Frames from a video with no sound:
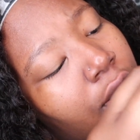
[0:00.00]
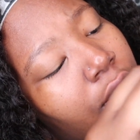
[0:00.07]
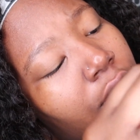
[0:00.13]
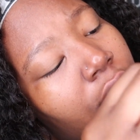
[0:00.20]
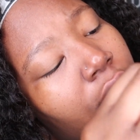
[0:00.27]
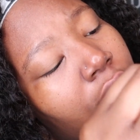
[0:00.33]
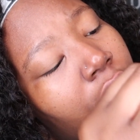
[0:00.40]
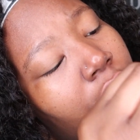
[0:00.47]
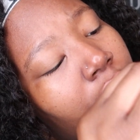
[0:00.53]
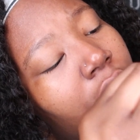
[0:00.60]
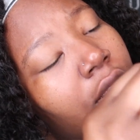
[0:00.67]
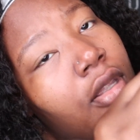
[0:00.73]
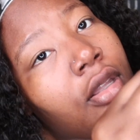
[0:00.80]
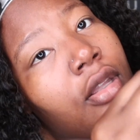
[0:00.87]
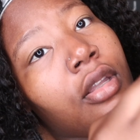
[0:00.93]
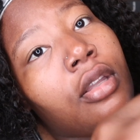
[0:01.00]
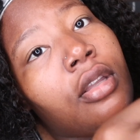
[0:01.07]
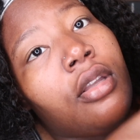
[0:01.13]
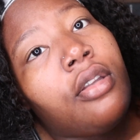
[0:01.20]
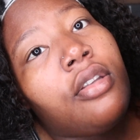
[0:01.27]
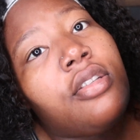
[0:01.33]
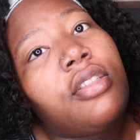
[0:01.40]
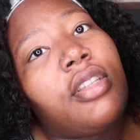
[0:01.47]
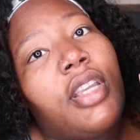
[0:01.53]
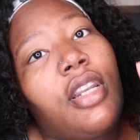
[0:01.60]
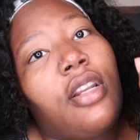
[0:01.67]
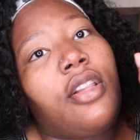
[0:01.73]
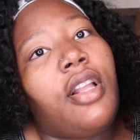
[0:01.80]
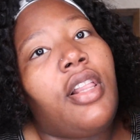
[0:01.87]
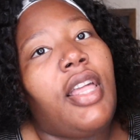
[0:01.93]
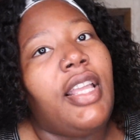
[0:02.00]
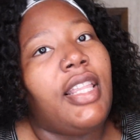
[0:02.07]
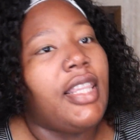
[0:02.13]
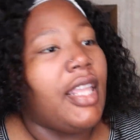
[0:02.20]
You're gonna stick it in there like